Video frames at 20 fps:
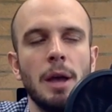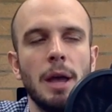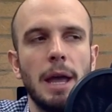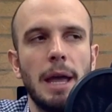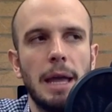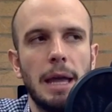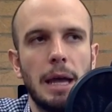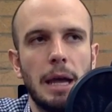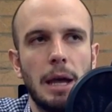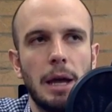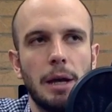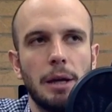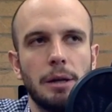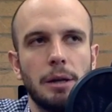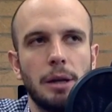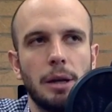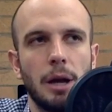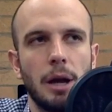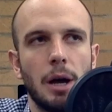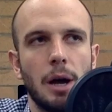
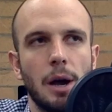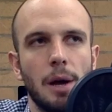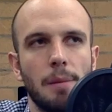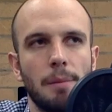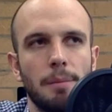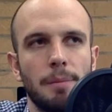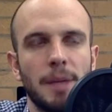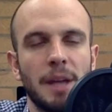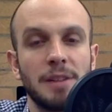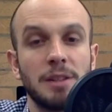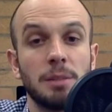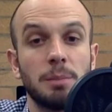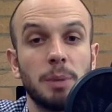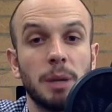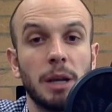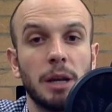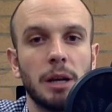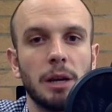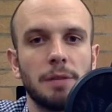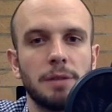And that's a
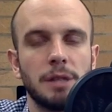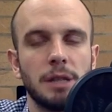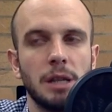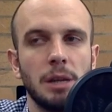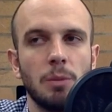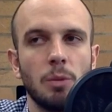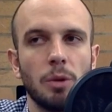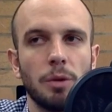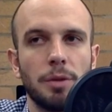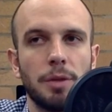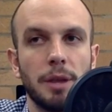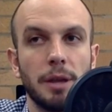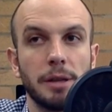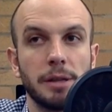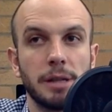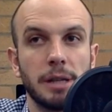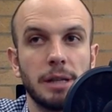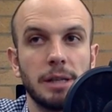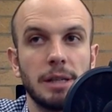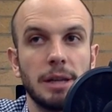big enough team where things
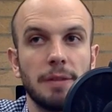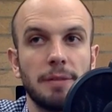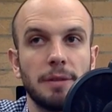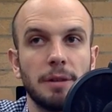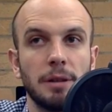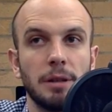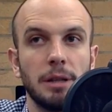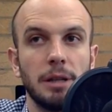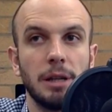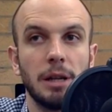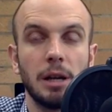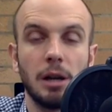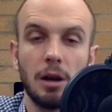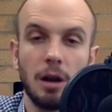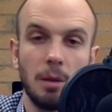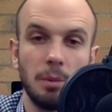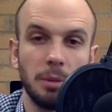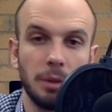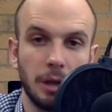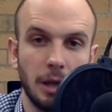can definitely get
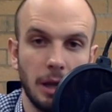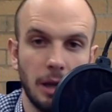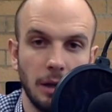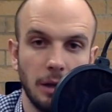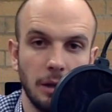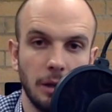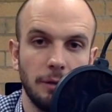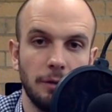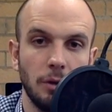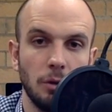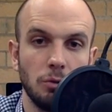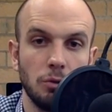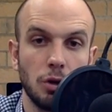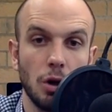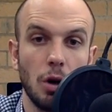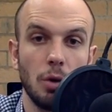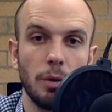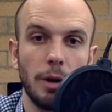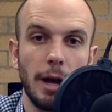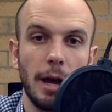complicated if you
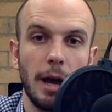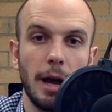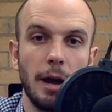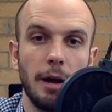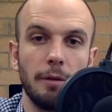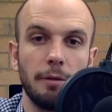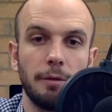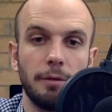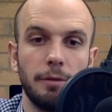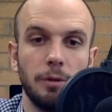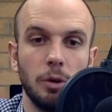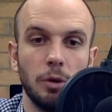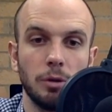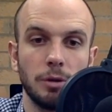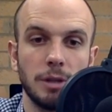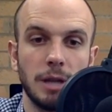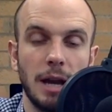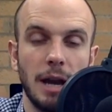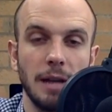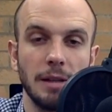don't have your
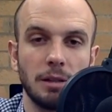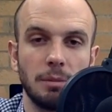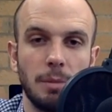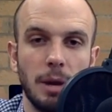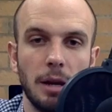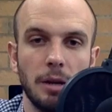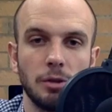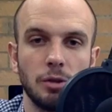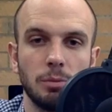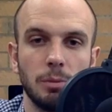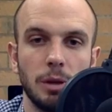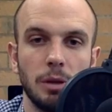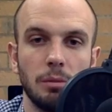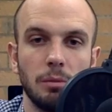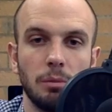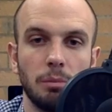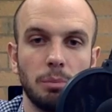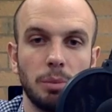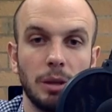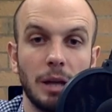task management
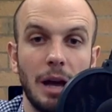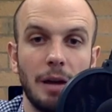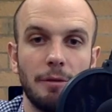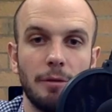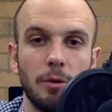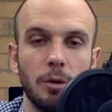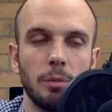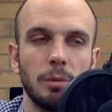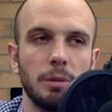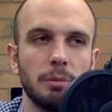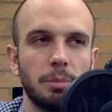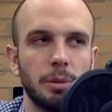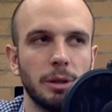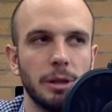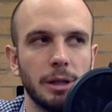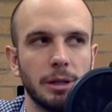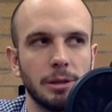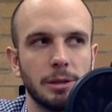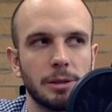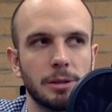platform in
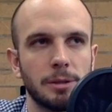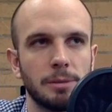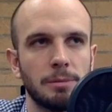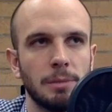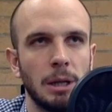place.